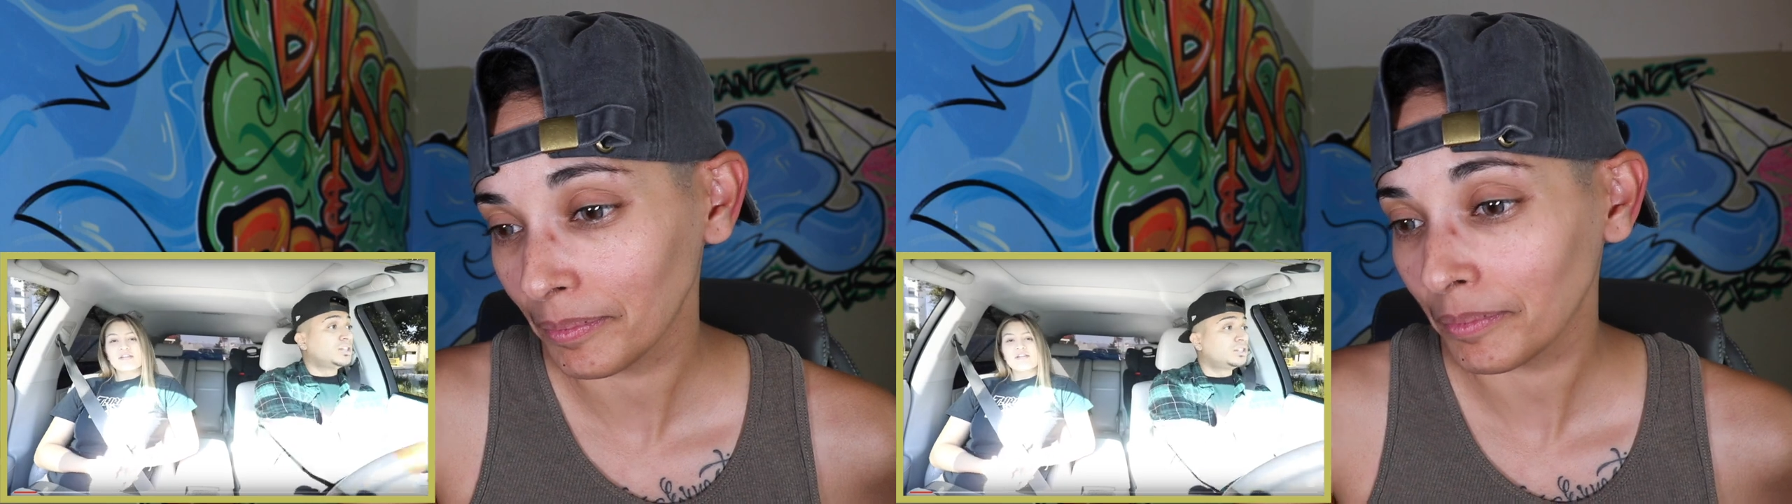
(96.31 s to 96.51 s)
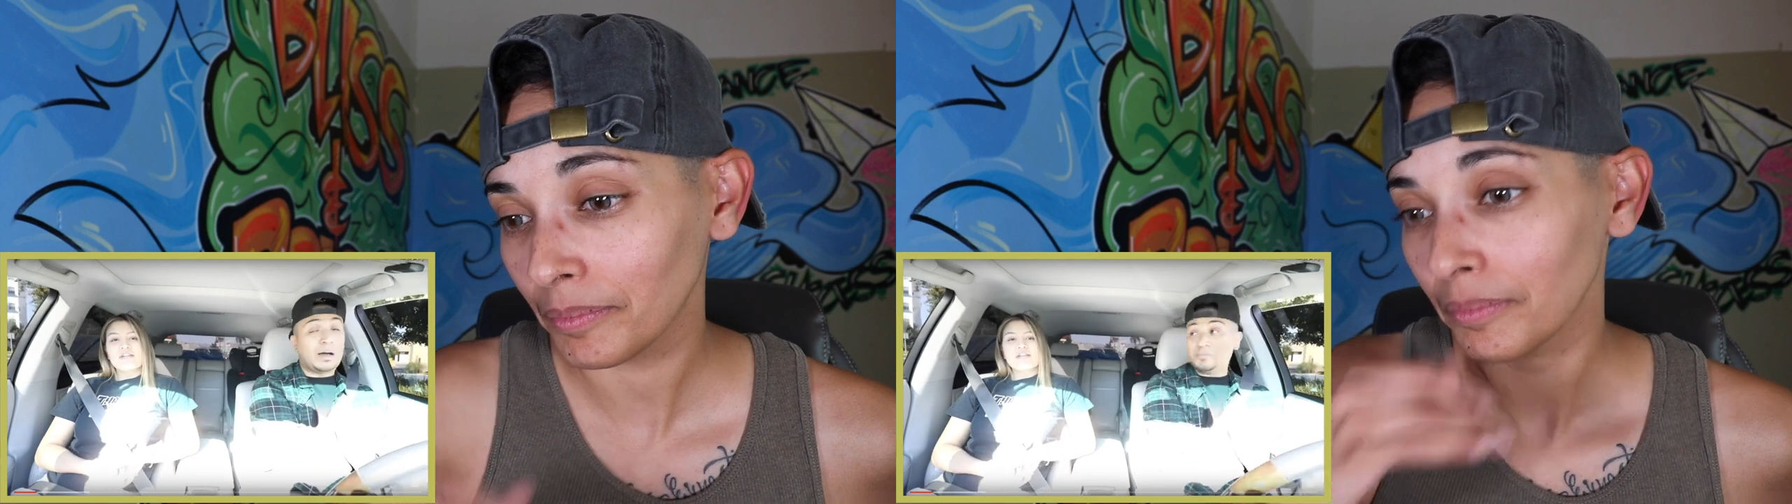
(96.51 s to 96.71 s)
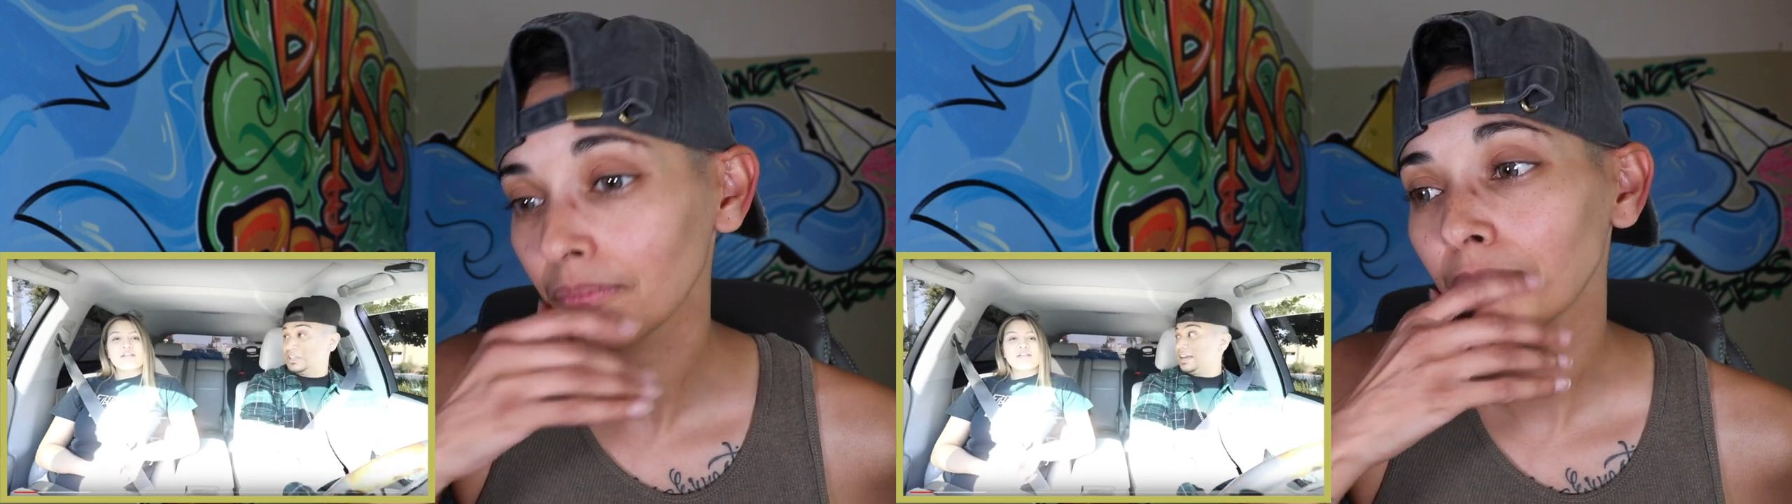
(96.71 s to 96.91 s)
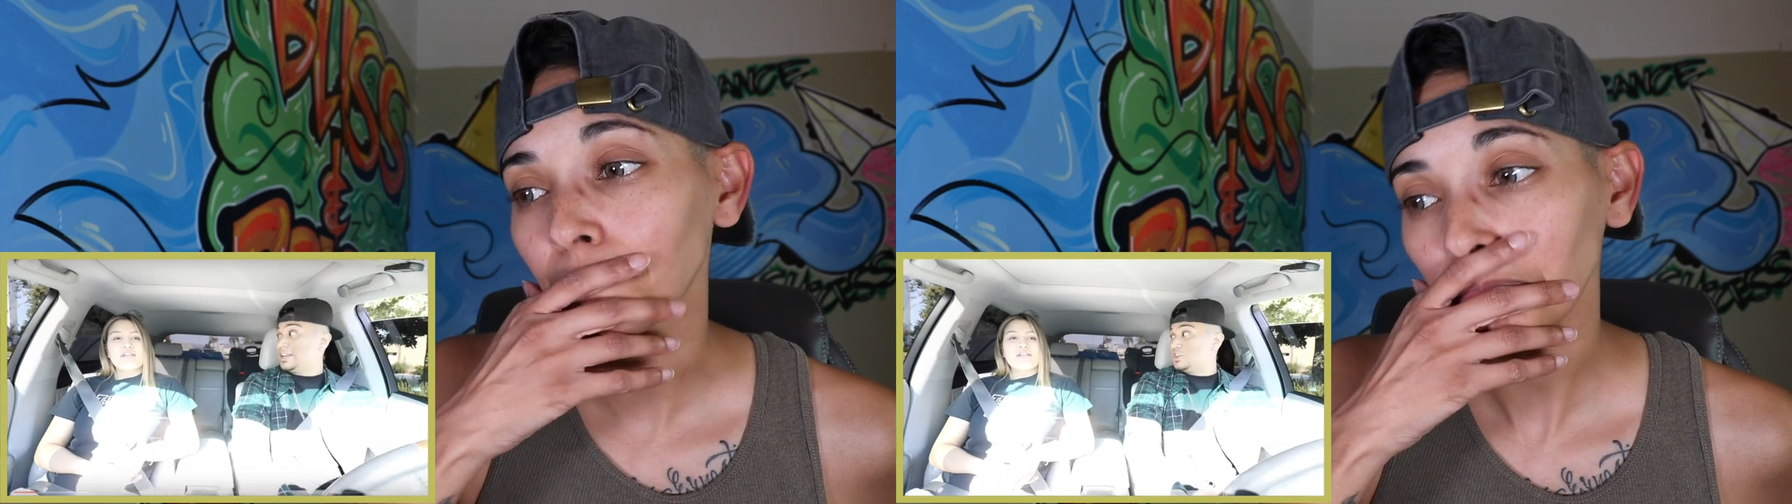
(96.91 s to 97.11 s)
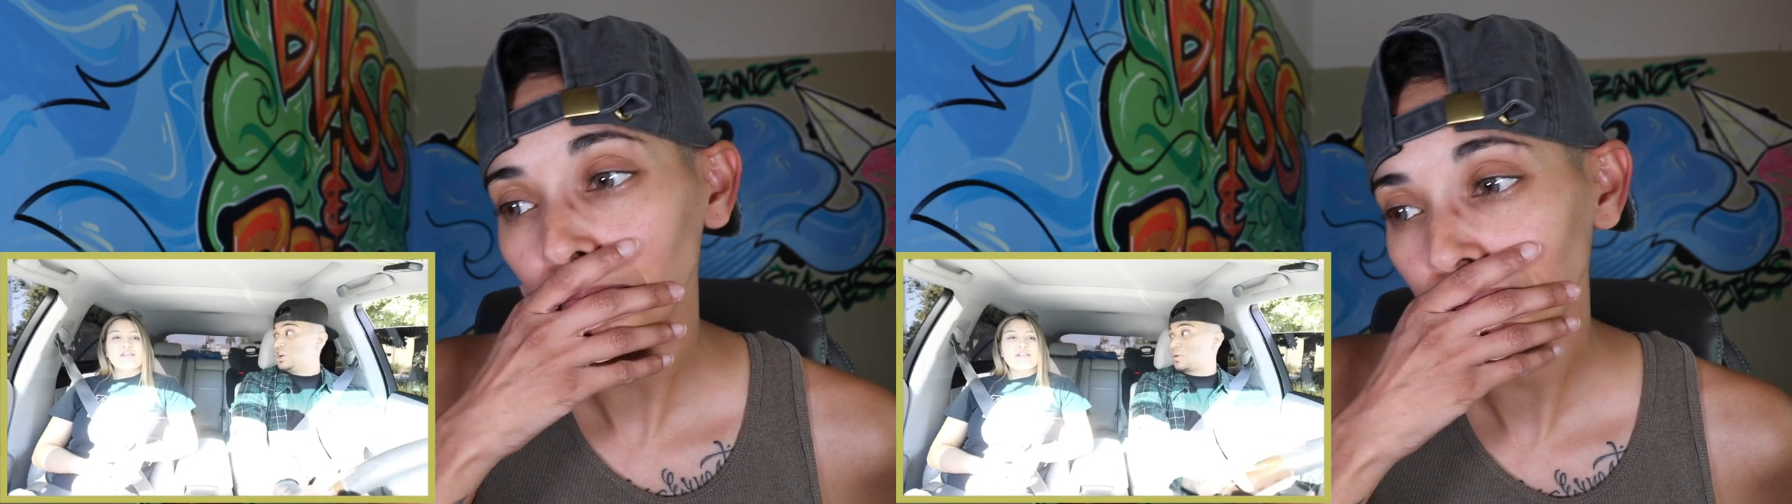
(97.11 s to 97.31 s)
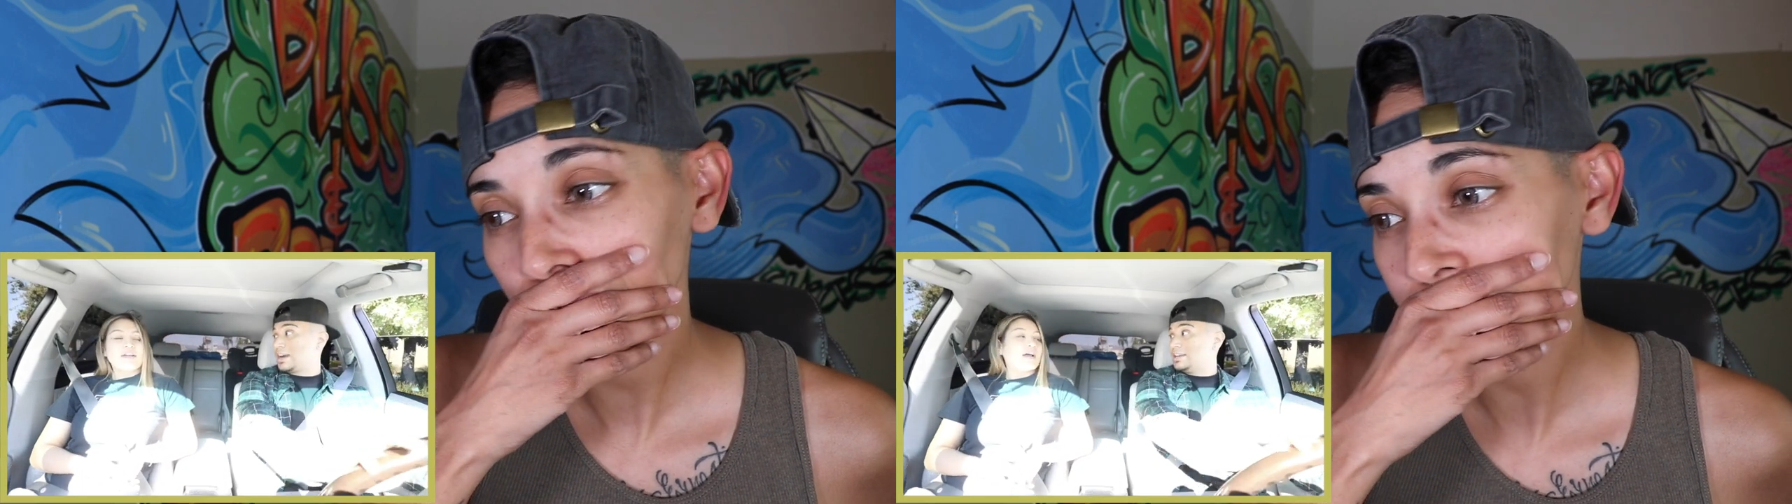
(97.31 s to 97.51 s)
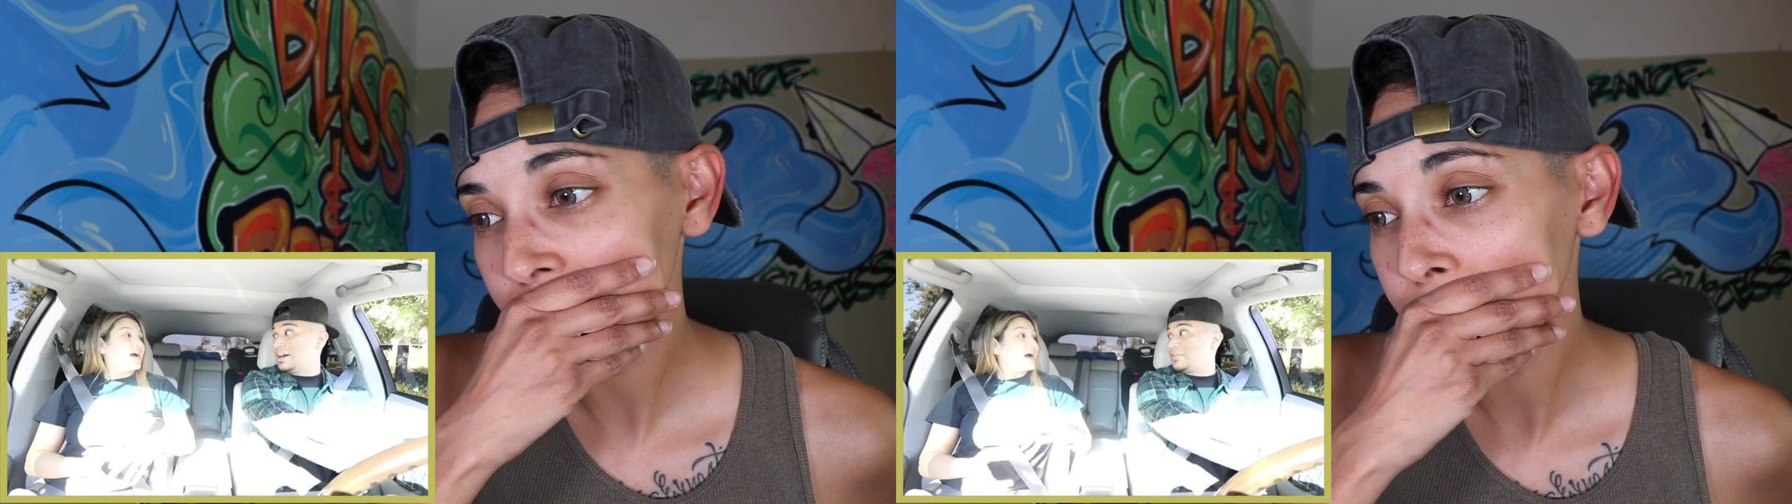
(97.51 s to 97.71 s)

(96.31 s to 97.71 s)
I just I'm letting you know right